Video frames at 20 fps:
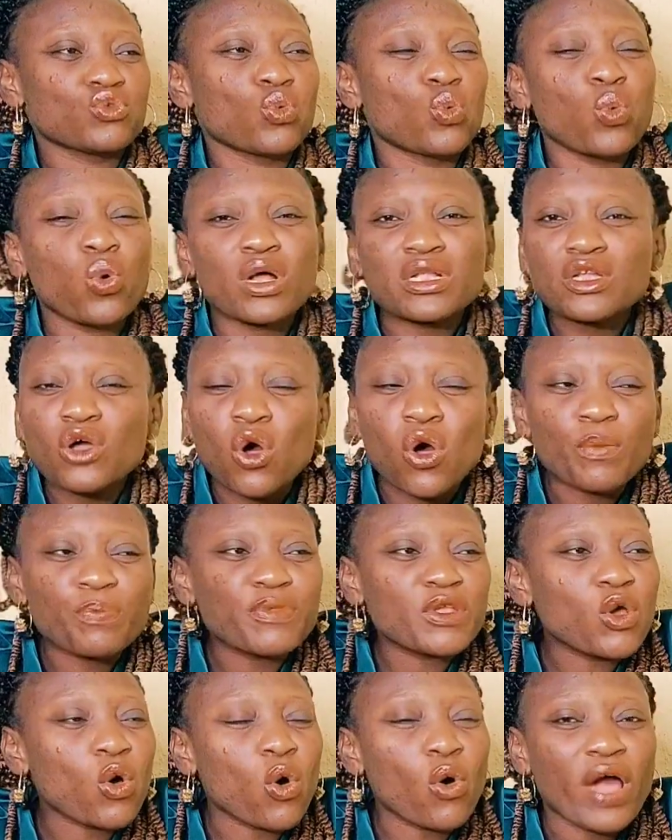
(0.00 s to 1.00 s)
to one
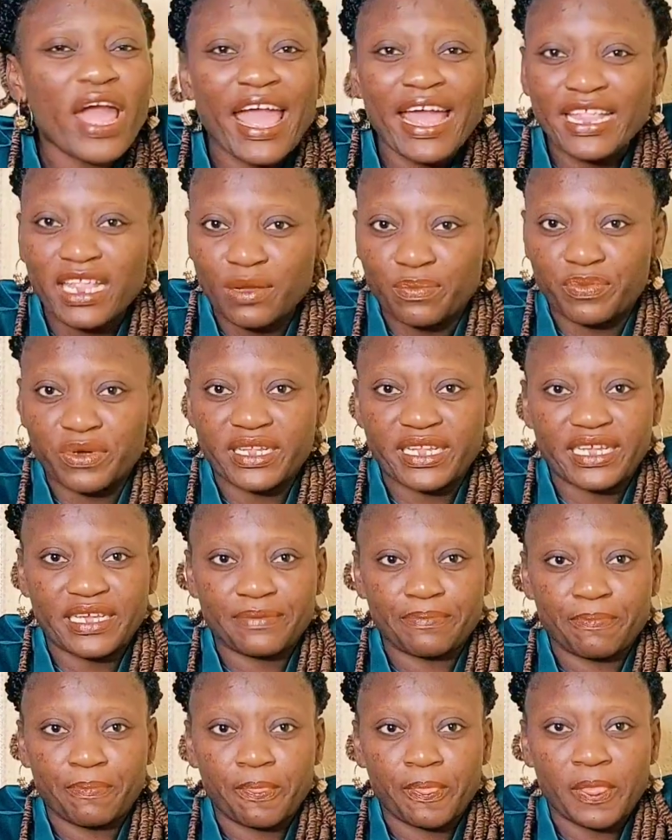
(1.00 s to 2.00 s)
company or anybody